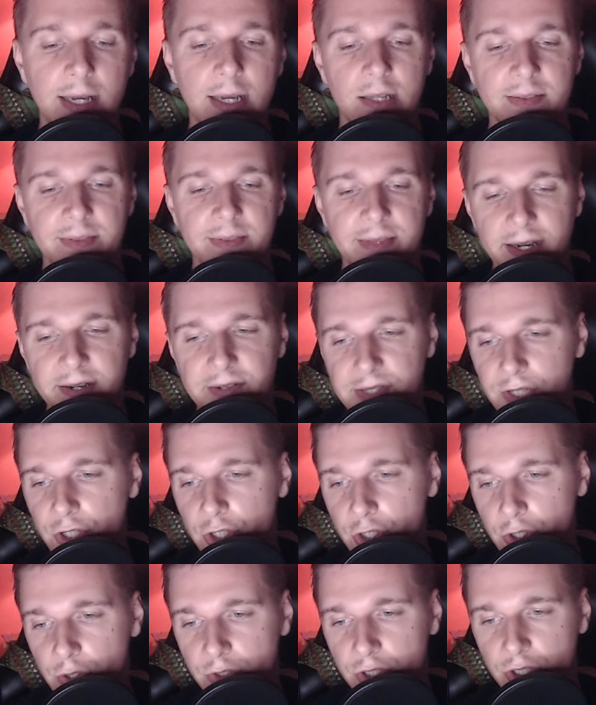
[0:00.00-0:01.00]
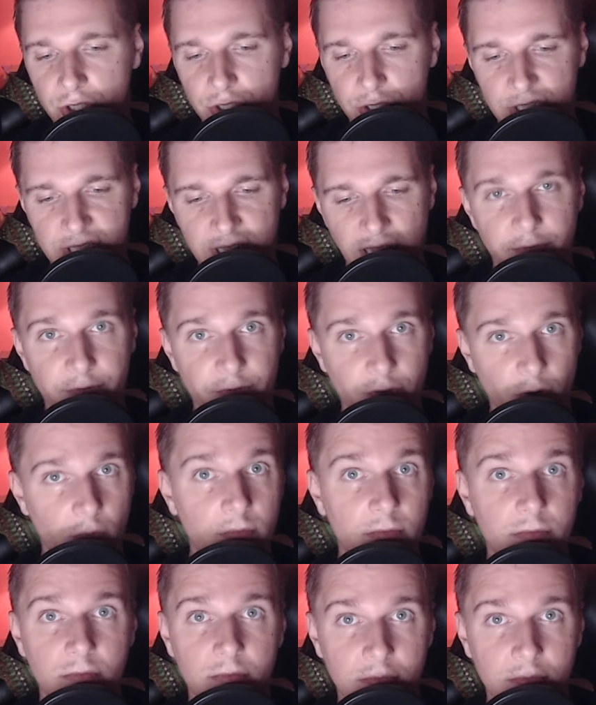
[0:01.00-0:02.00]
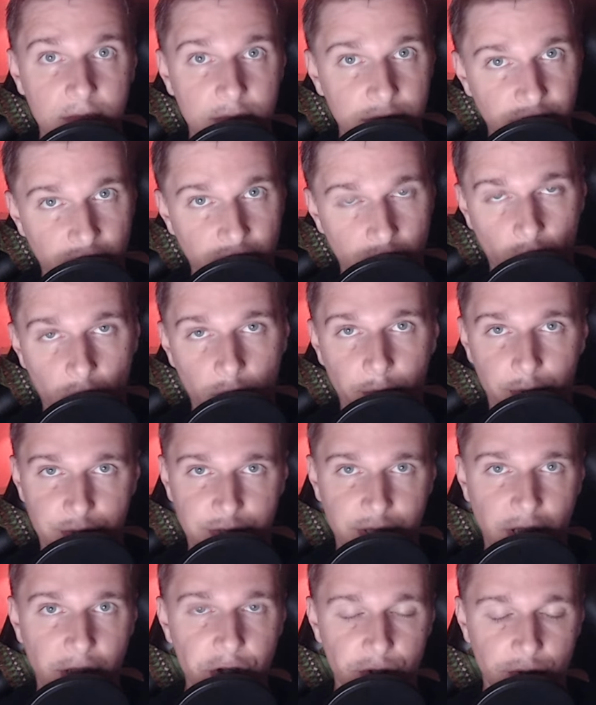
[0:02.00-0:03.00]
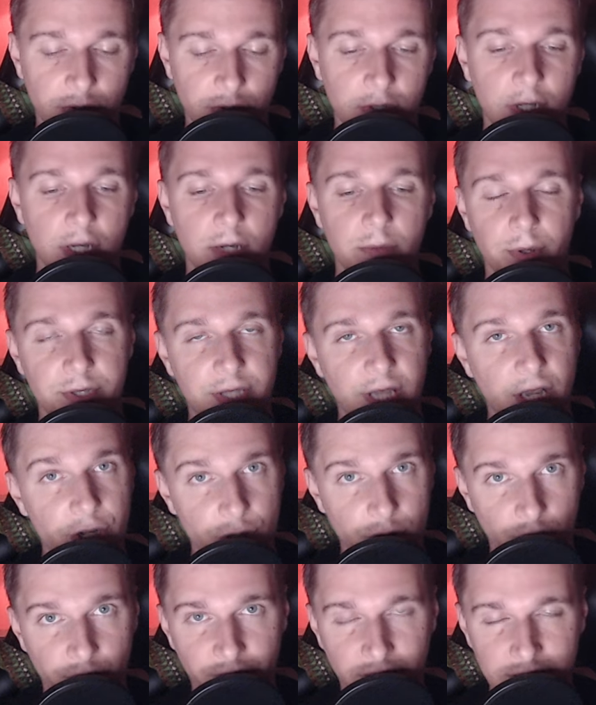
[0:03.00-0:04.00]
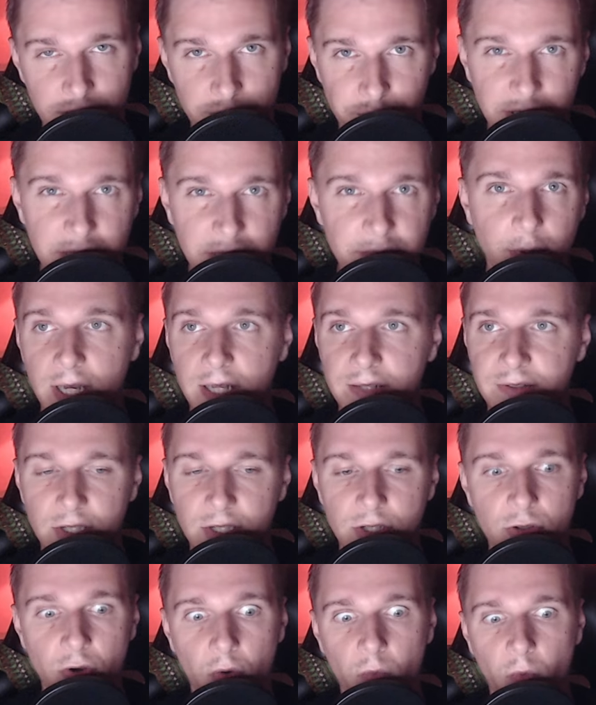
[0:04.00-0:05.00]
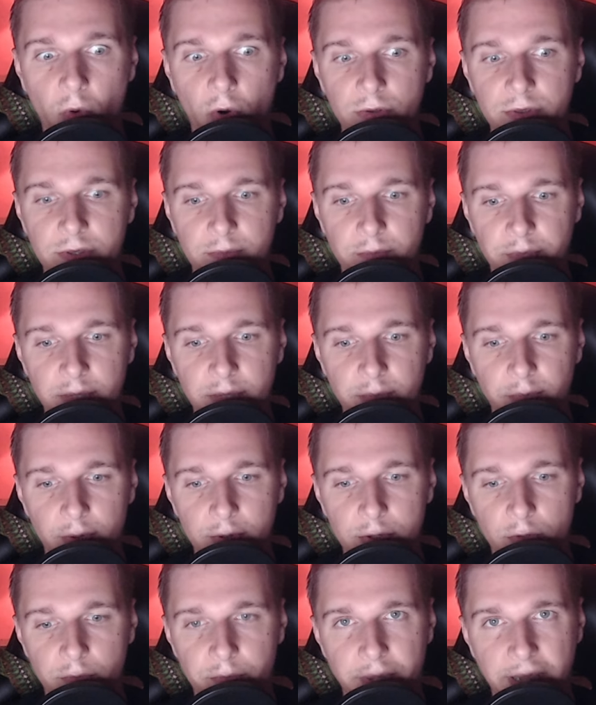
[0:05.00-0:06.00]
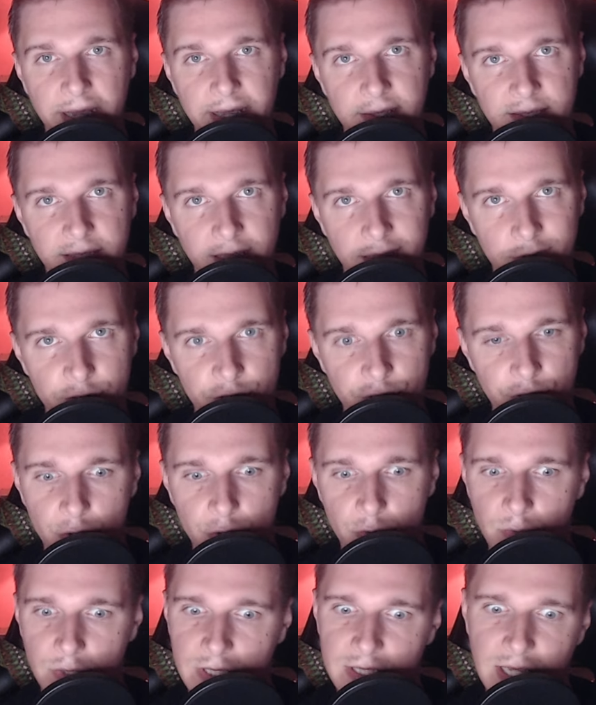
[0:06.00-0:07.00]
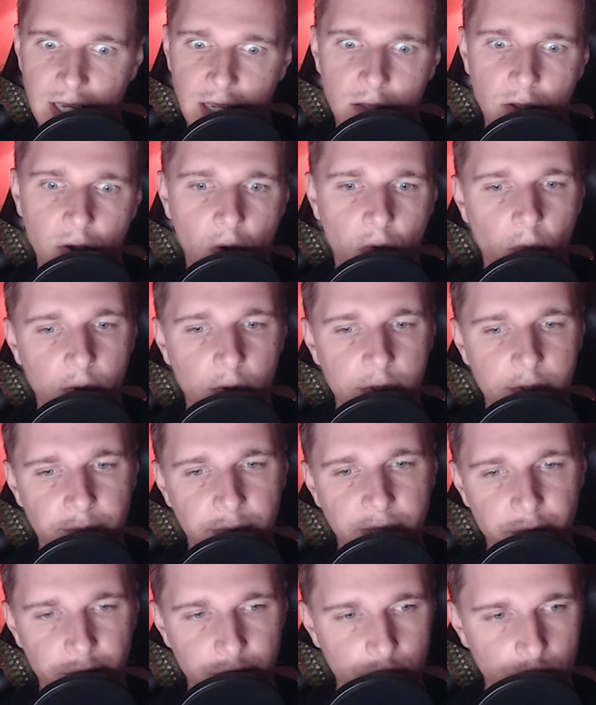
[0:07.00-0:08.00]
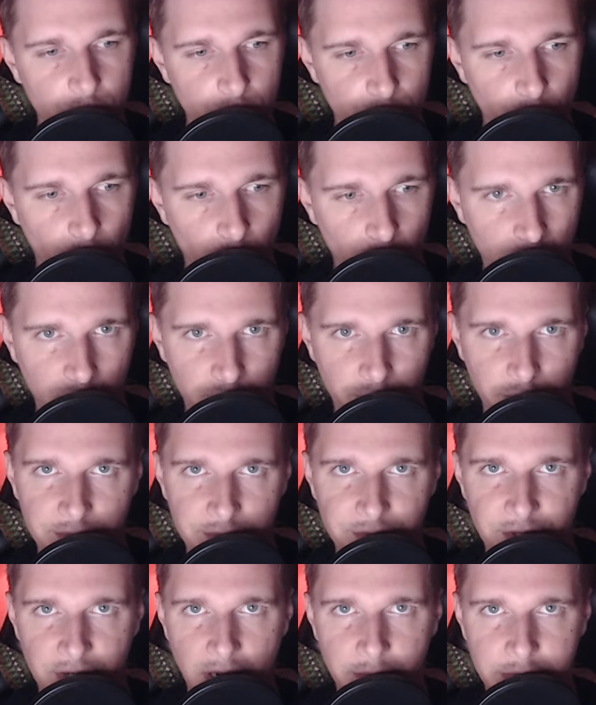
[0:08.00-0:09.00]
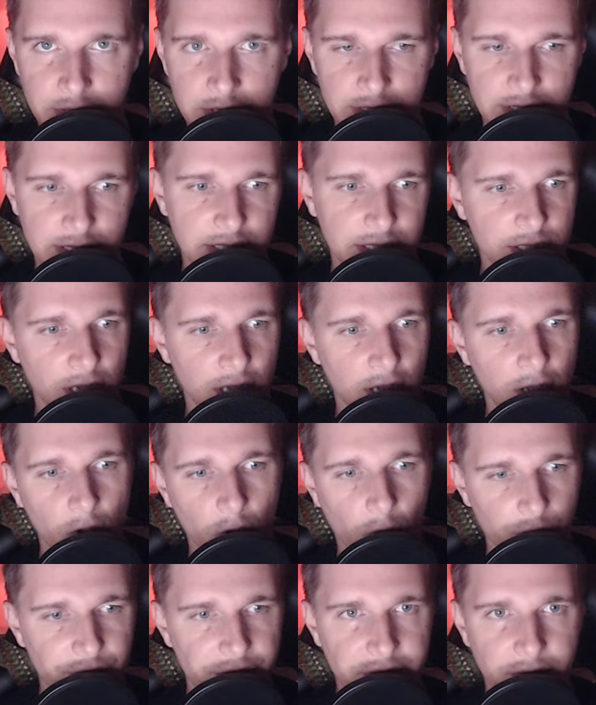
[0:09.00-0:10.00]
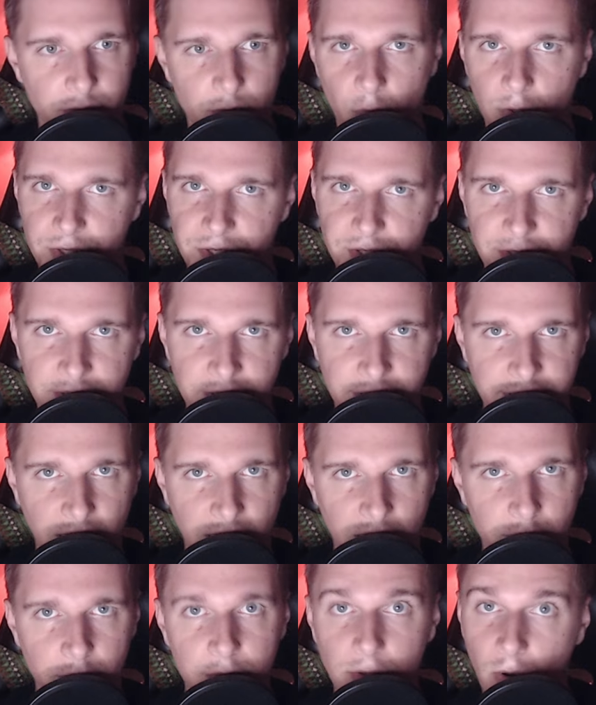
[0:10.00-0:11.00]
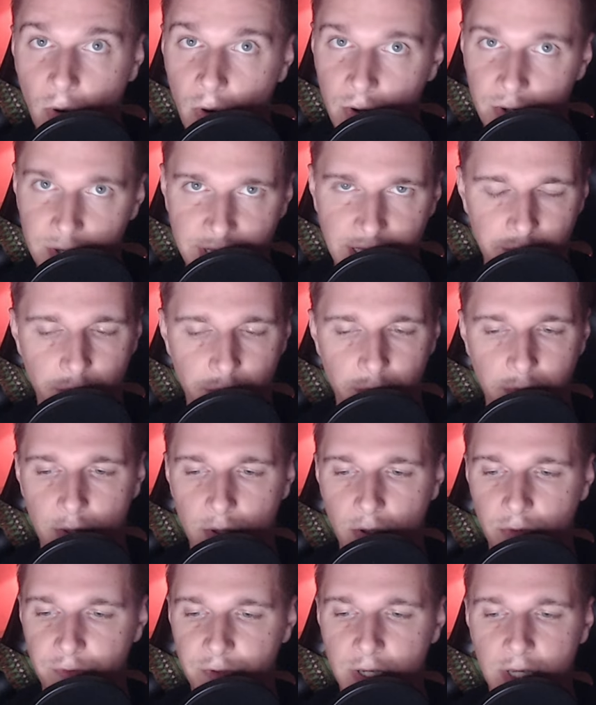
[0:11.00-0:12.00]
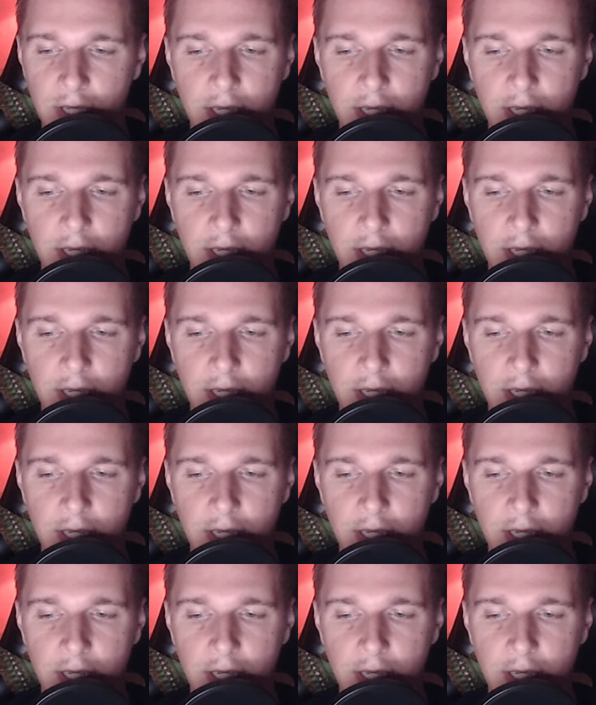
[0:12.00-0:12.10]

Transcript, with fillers: Their issues stem from their own potential potential of other people. They don't want people to pay attention to it. They don't want people to talk about their abilities or their what they're incapable or capable of.